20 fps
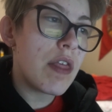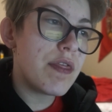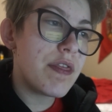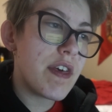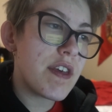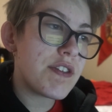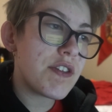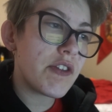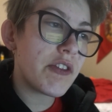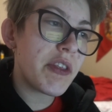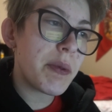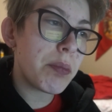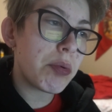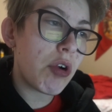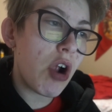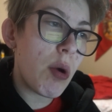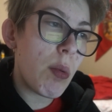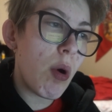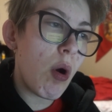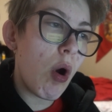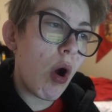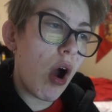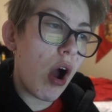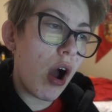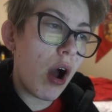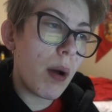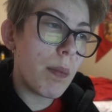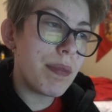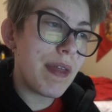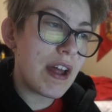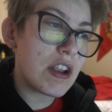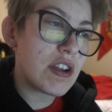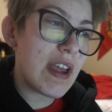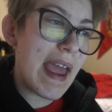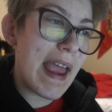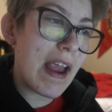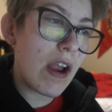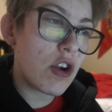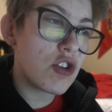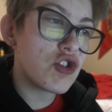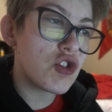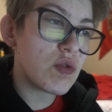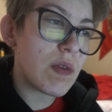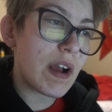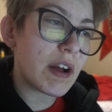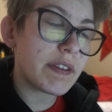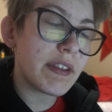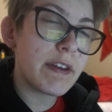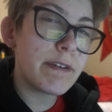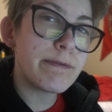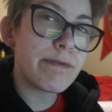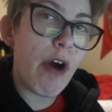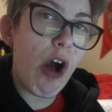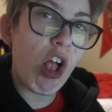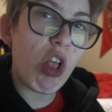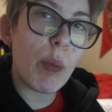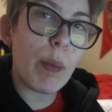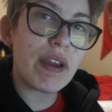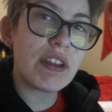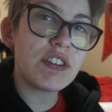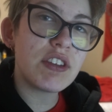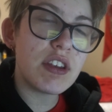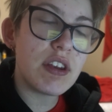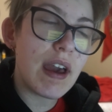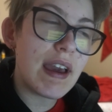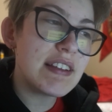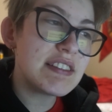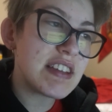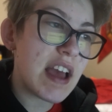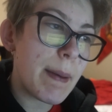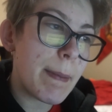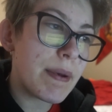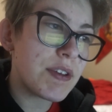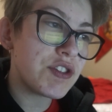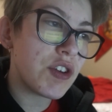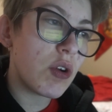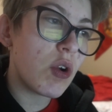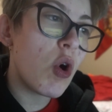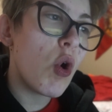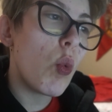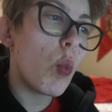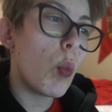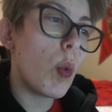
This is the promo that aired directly following tonight's episode,